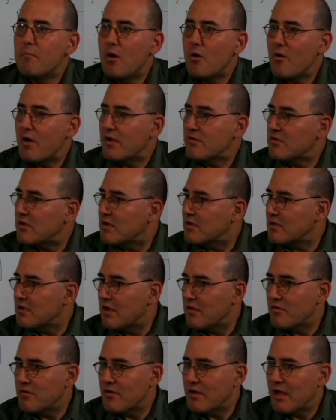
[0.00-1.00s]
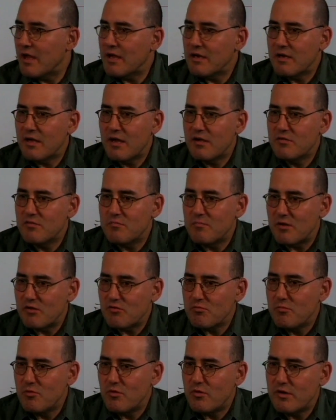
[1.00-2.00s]
Boaz, on the other hand, has
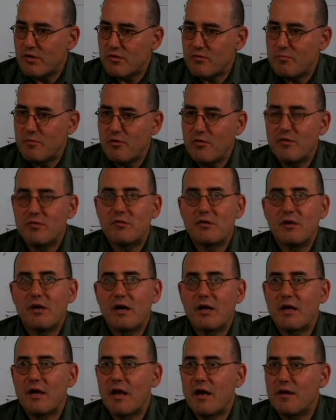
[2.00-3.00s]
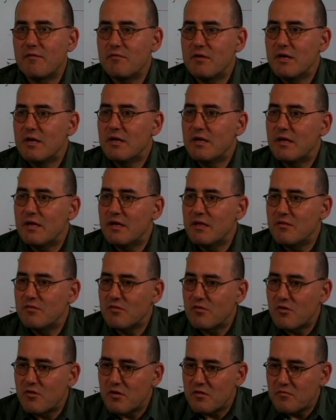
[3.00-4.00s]
much more experience than I have
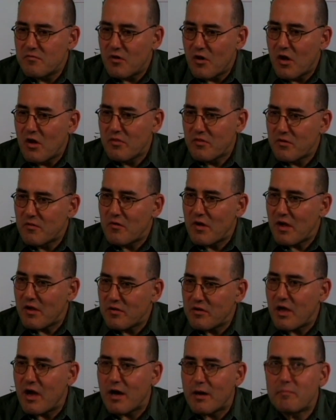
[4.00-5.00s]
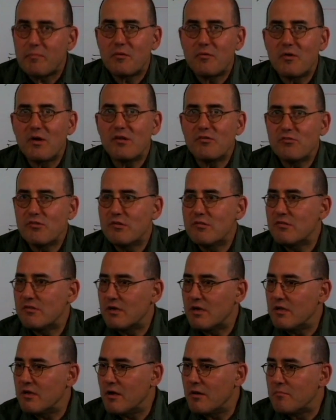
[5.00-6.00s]
in sort of on-the-ground
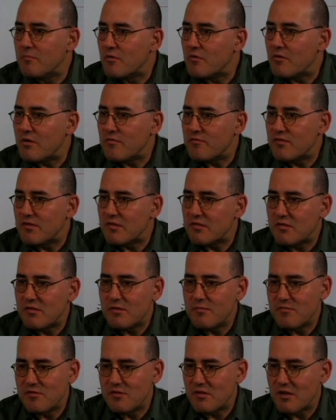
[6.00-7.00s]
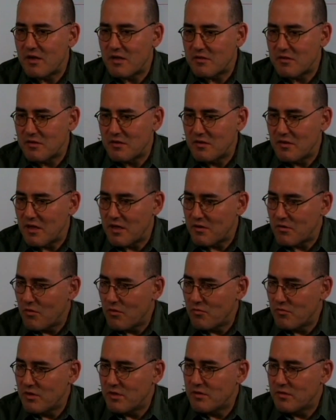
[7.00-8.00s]
operations in a number of systems,
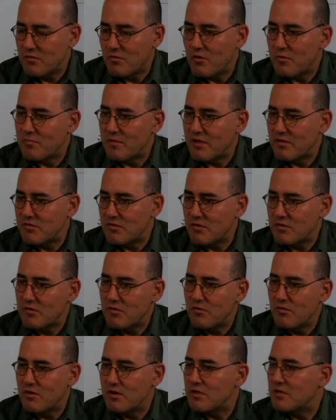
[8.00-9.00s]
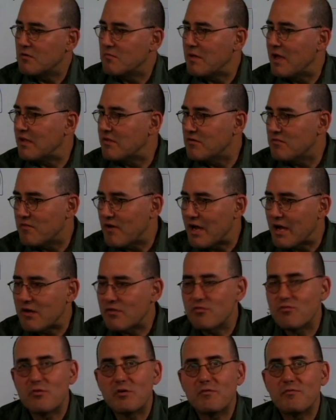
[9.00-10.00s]
not only in Homeland Security, in
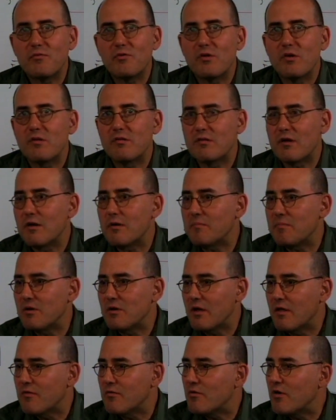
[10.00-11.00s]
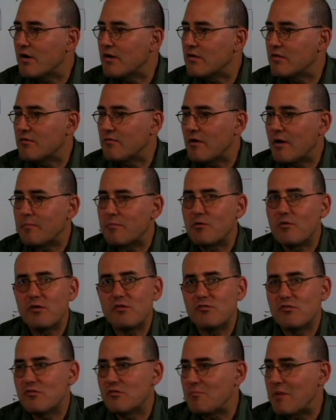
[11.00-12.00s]
manufacturing, for example, in other areas of
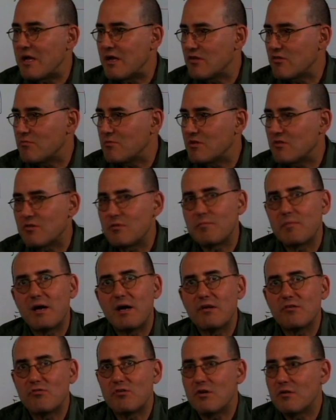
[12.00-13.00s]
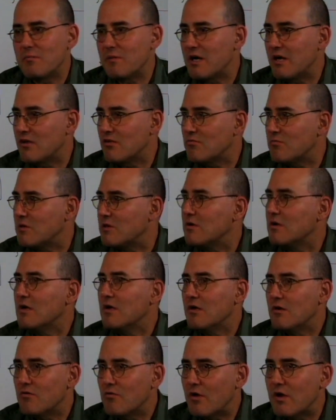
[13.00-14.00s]
operations management, supply chain management,
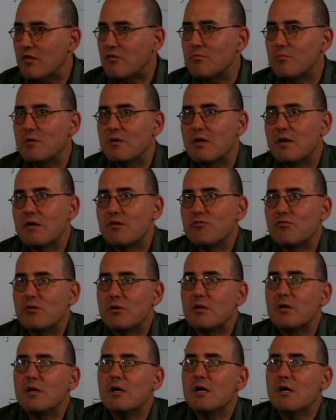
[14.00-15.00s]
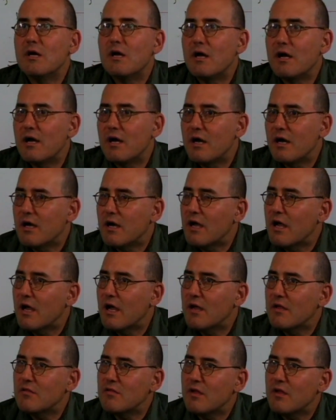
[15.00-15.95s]
transportation. But